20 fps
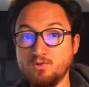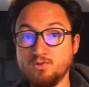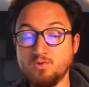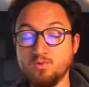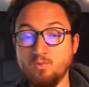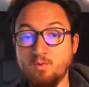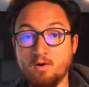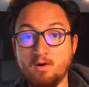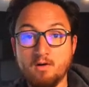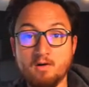to
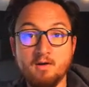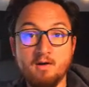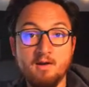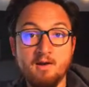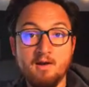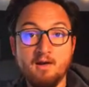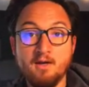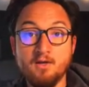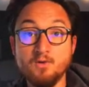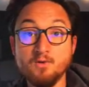where
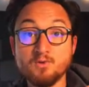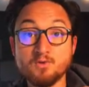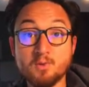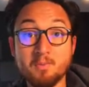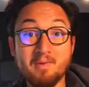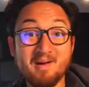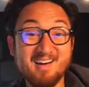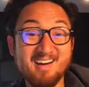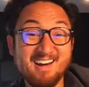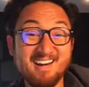a user
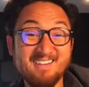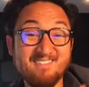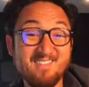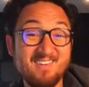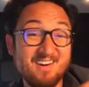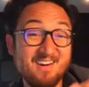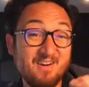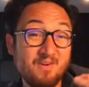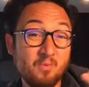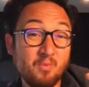might not
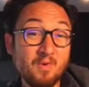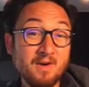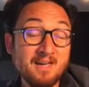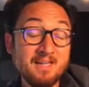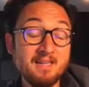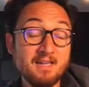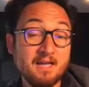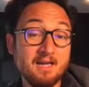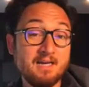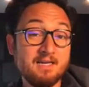even
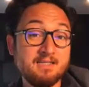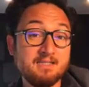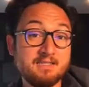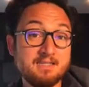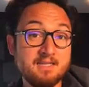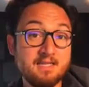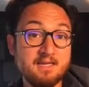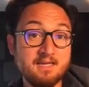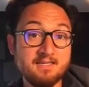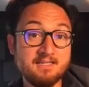realize
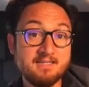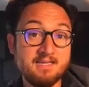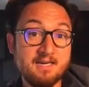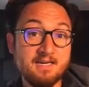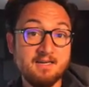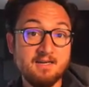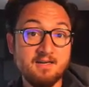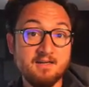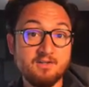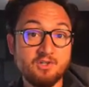that
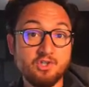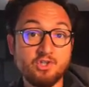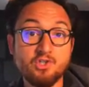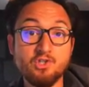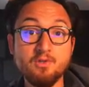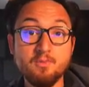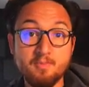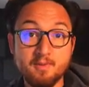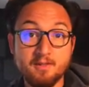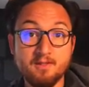data
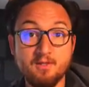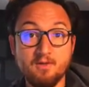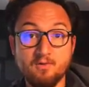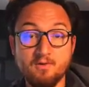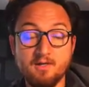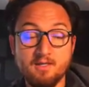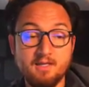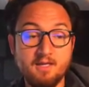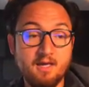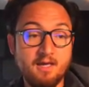should be
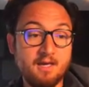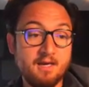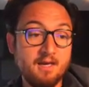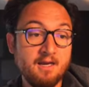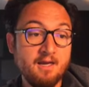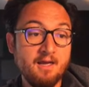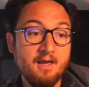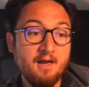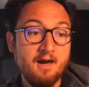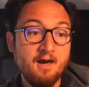loading yet,
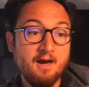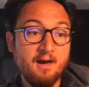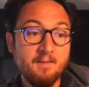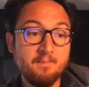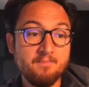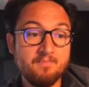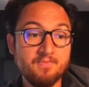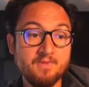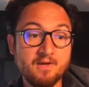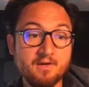
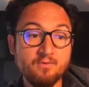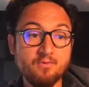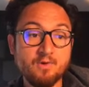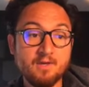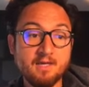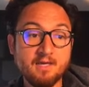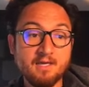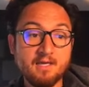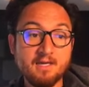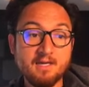that if we
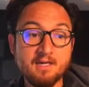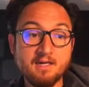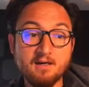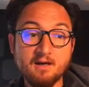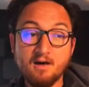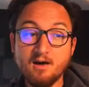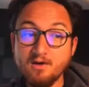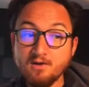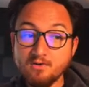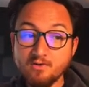can get in
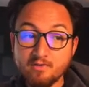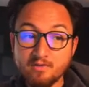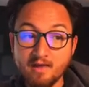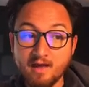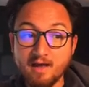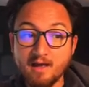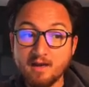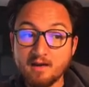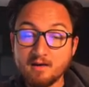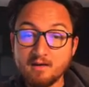under
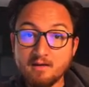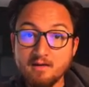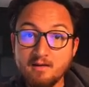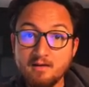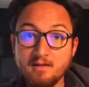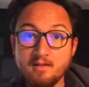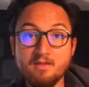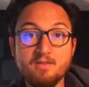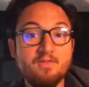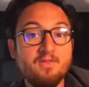that,
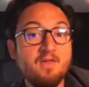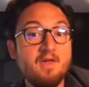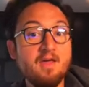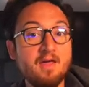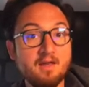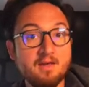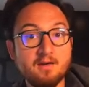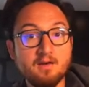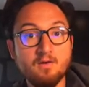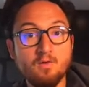
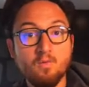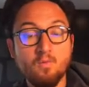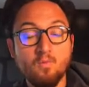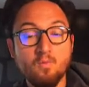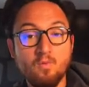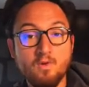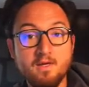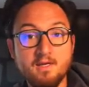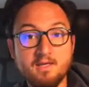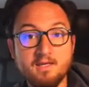then
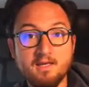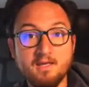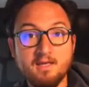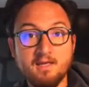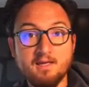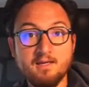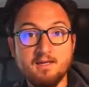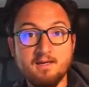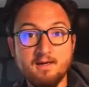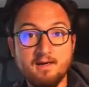we
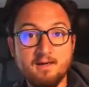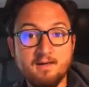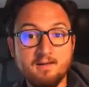can,